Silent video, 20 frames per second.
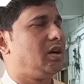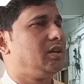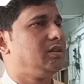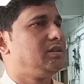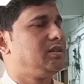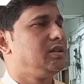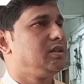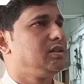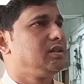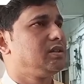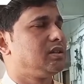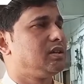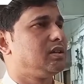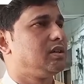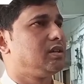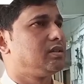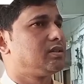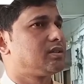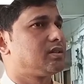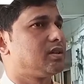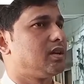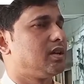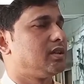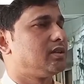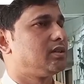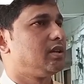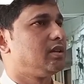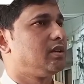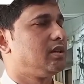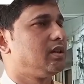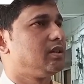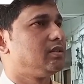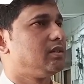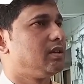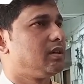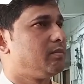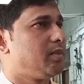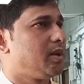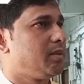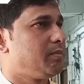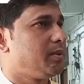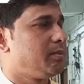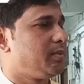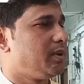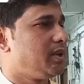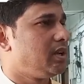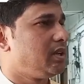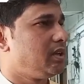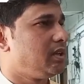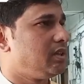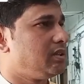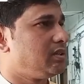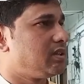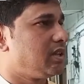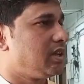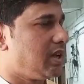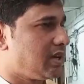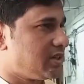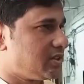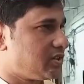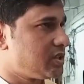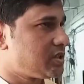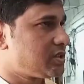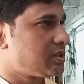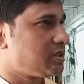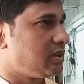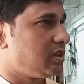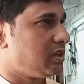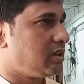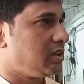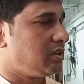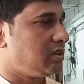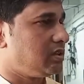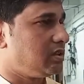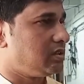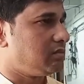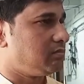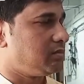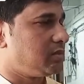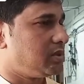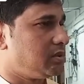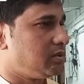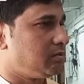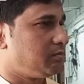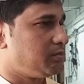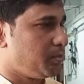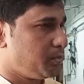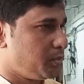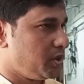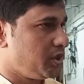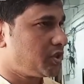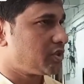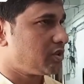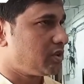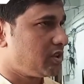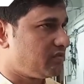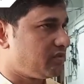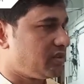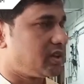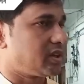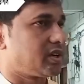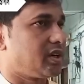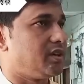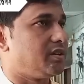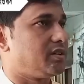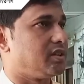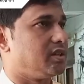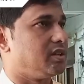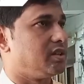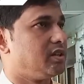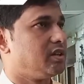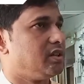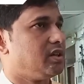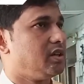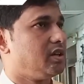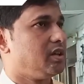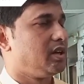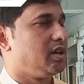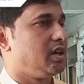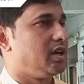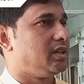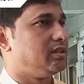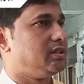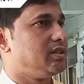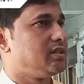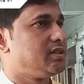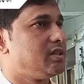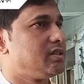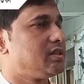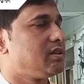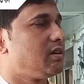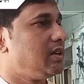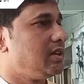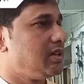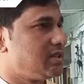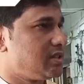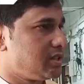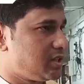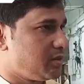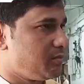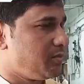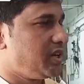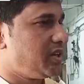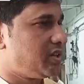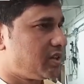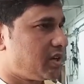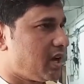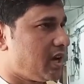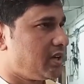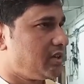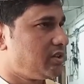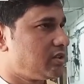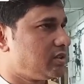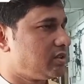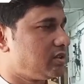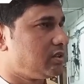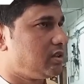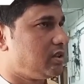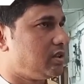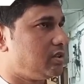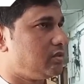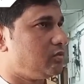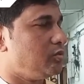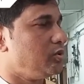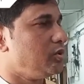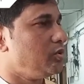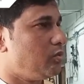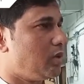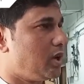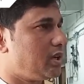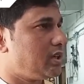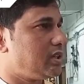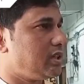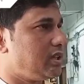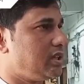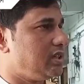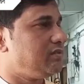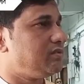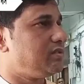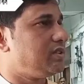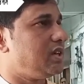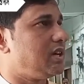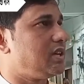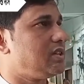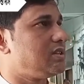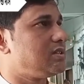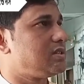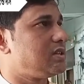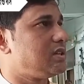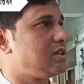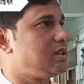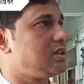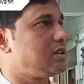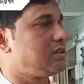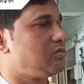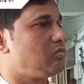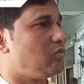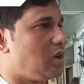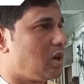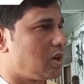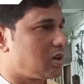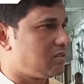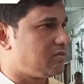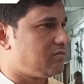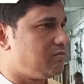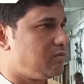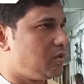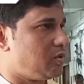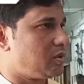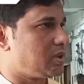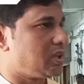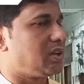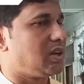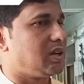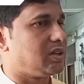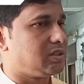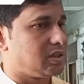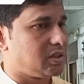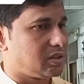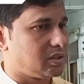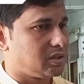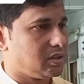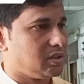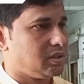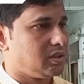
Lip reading: I think Sanatana Dharma people is the largest population of our country, and this is our legitimate right. And we want, if there is a Waqf board and other